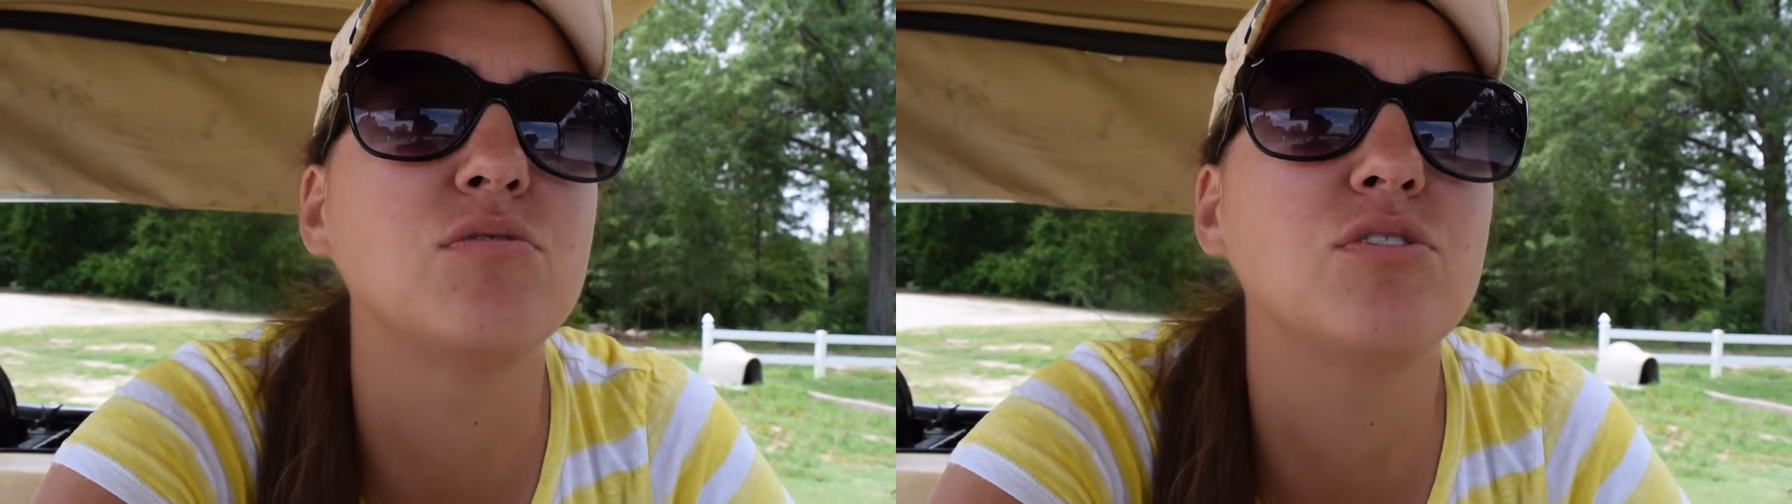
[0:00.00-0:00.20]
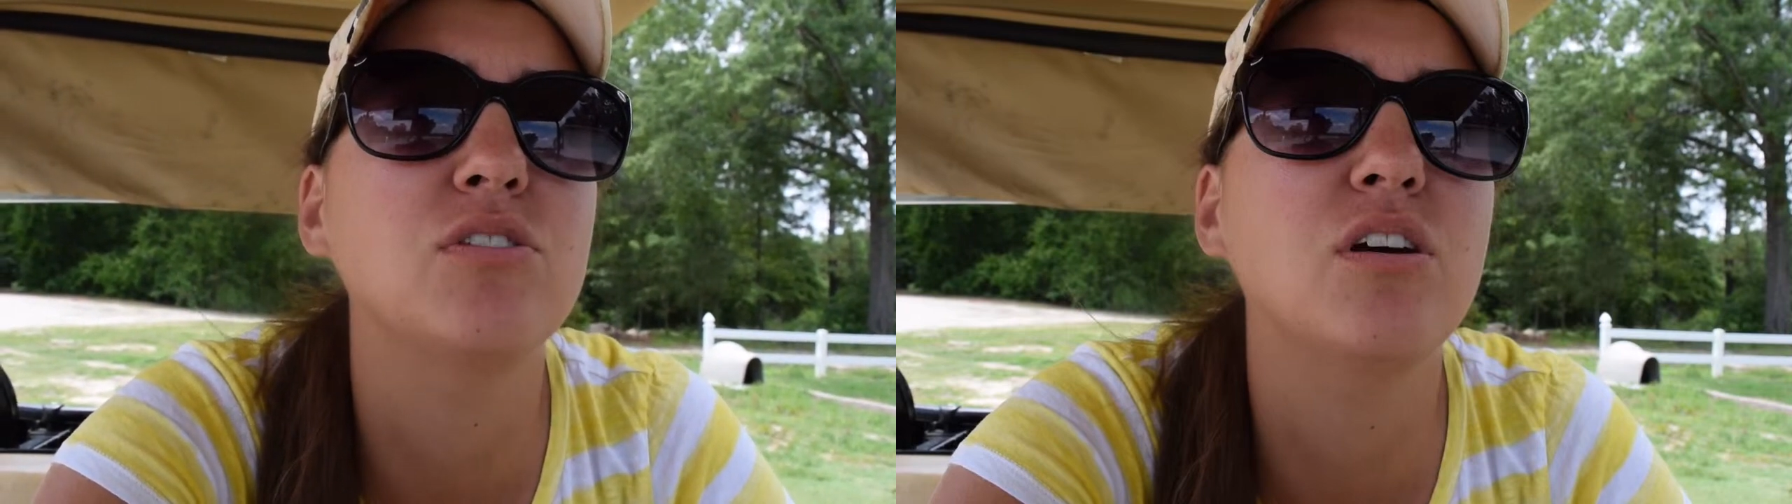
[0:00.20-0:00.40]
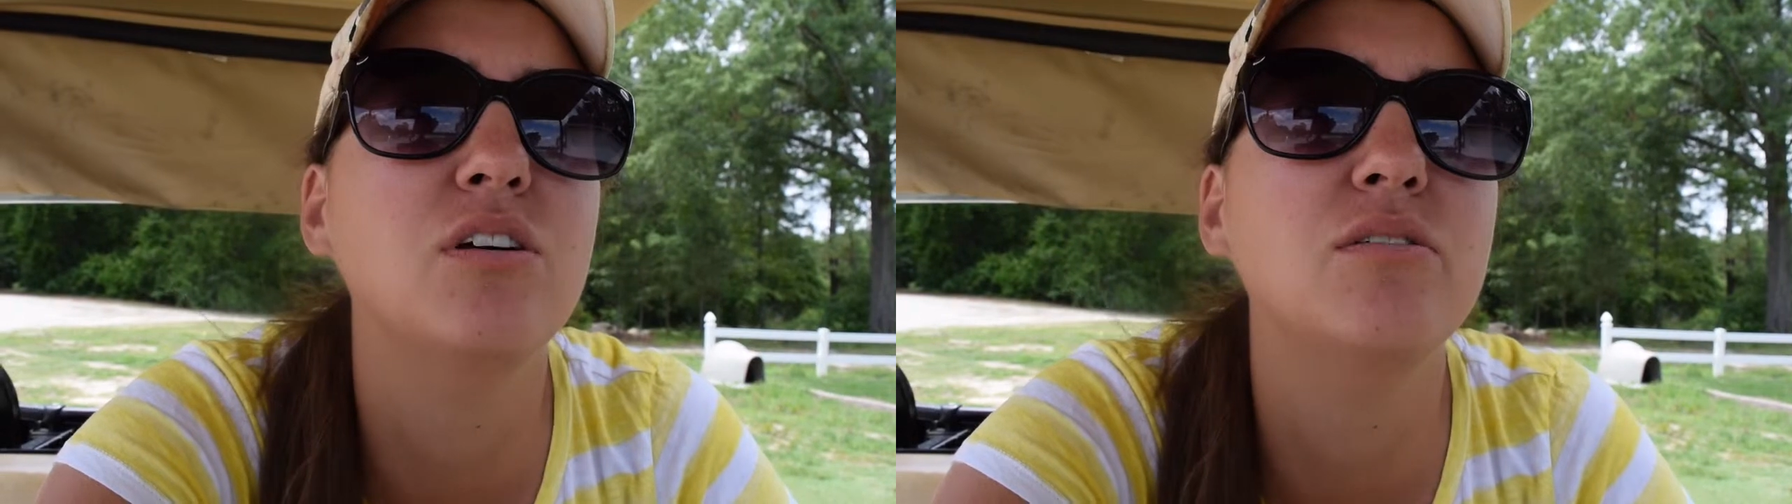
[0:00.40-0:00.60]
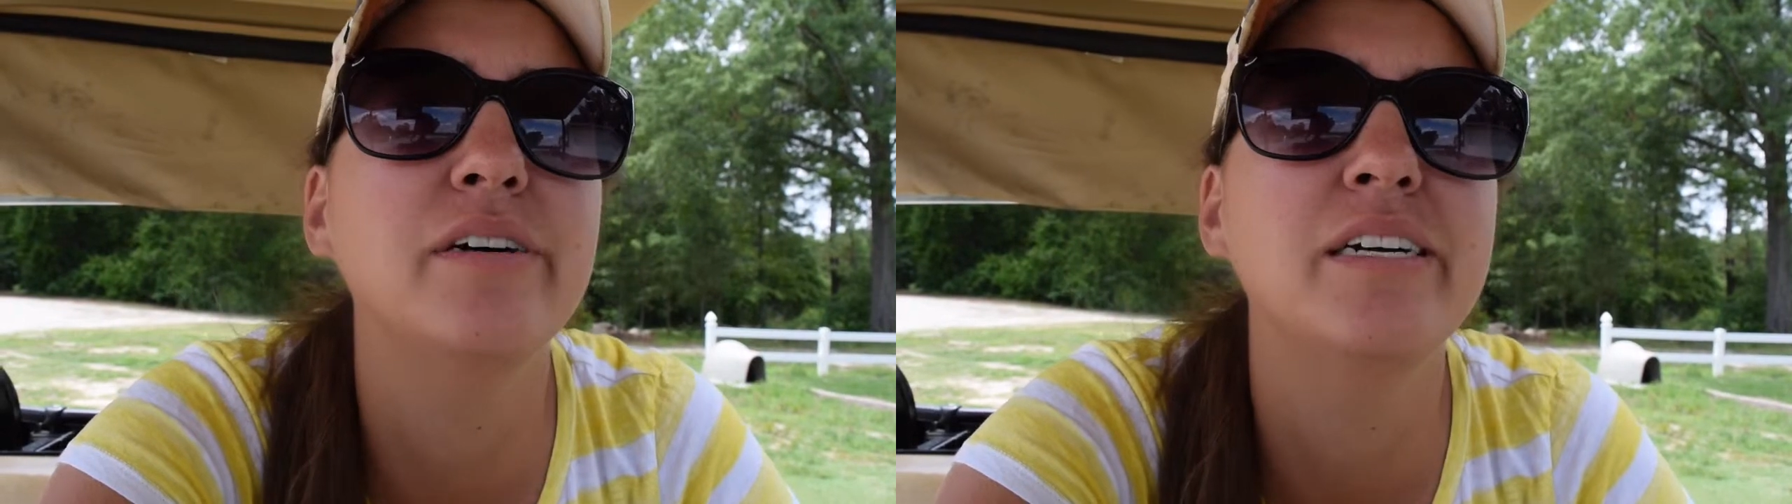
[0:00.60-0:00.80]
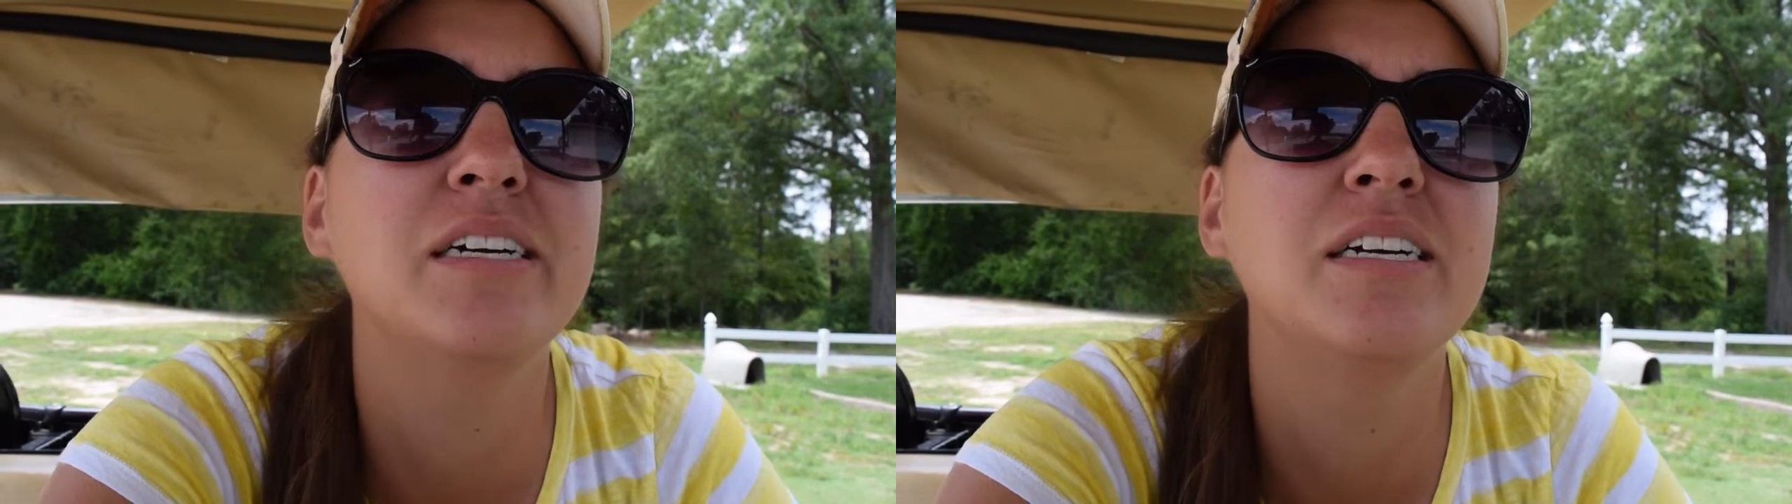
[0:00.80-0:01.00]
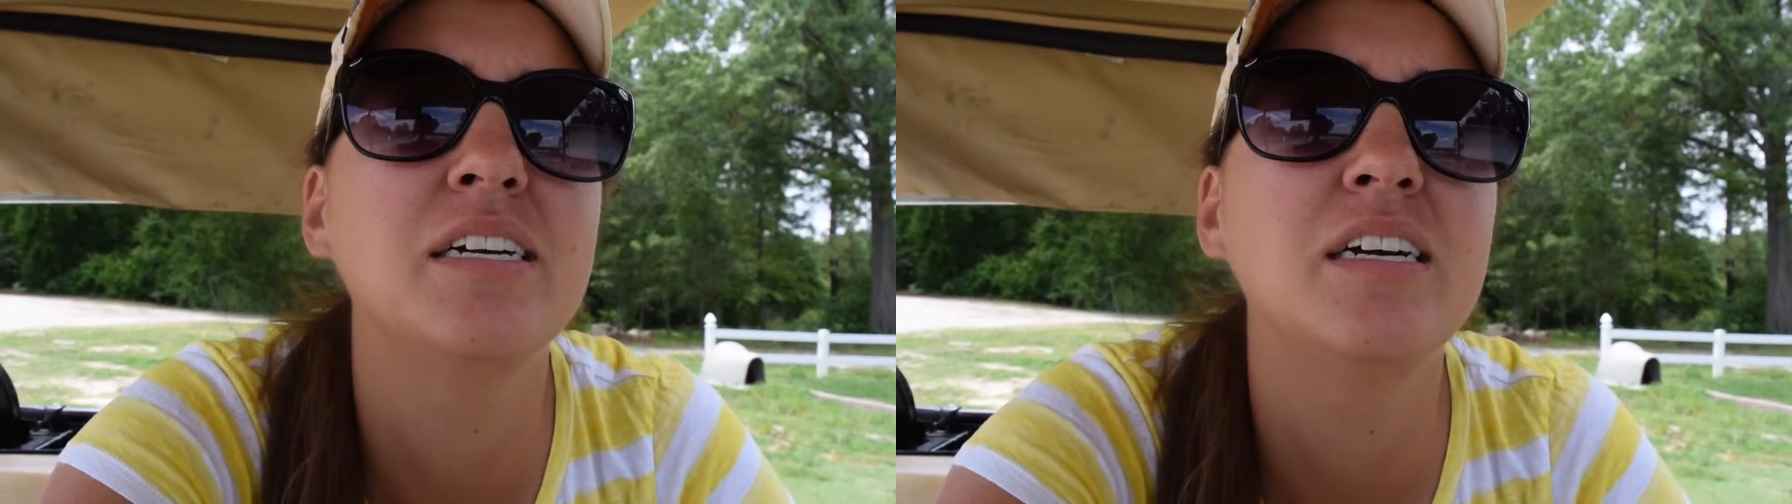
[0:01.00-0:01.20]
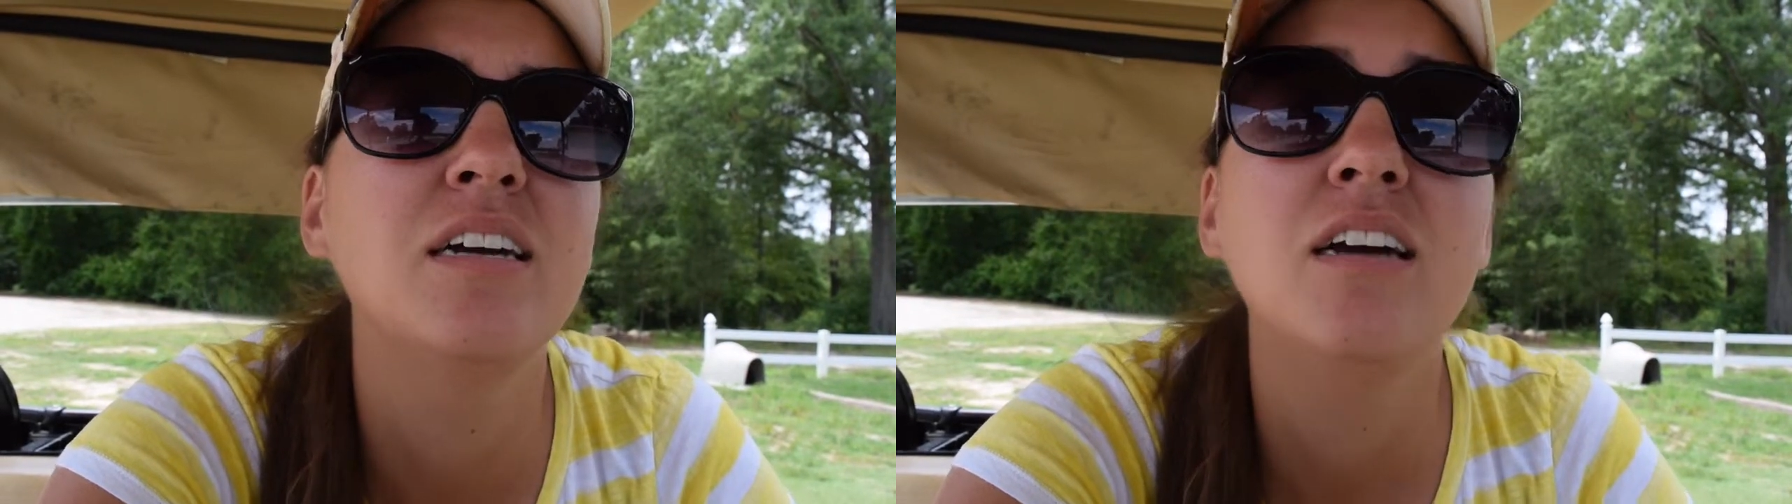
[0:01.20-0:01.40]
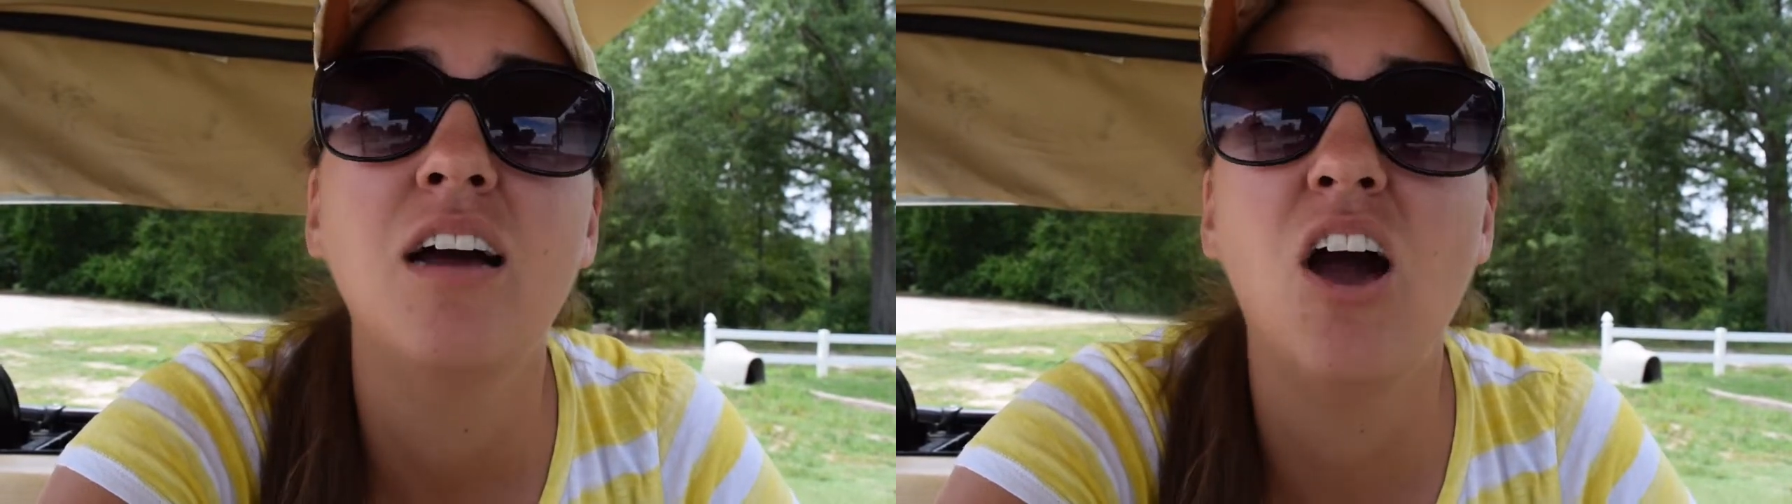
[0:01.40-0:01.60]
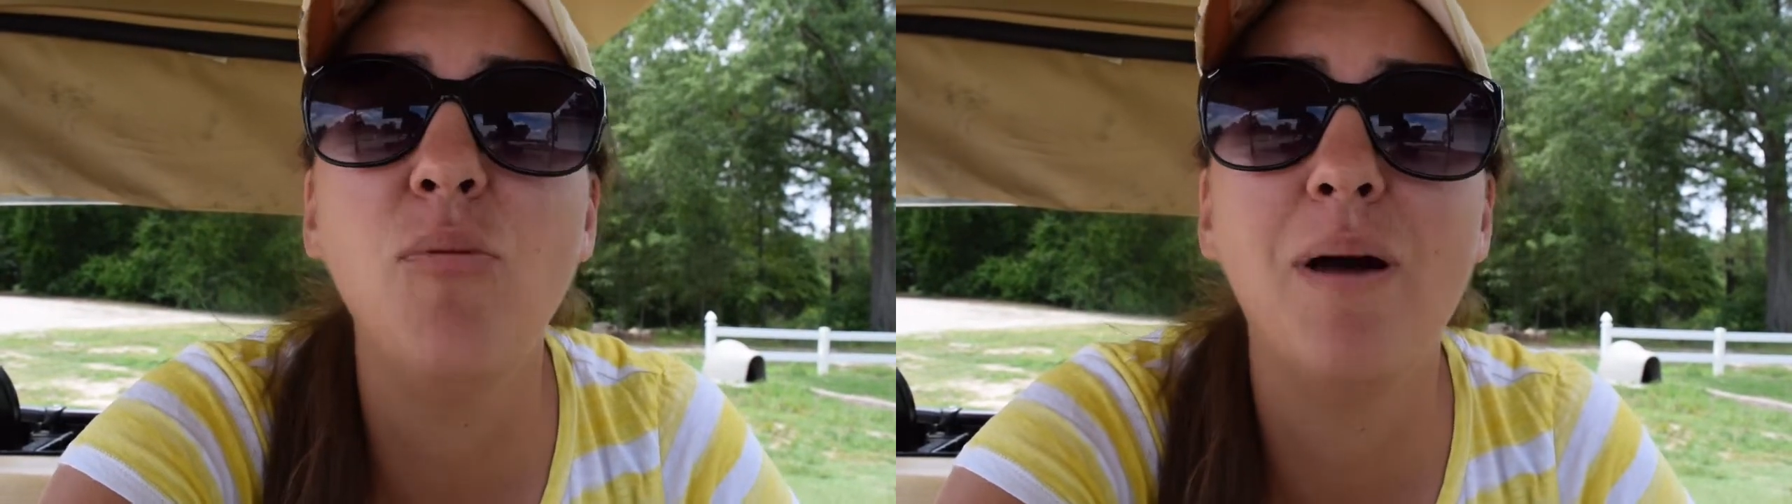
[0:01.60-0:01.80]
So, hope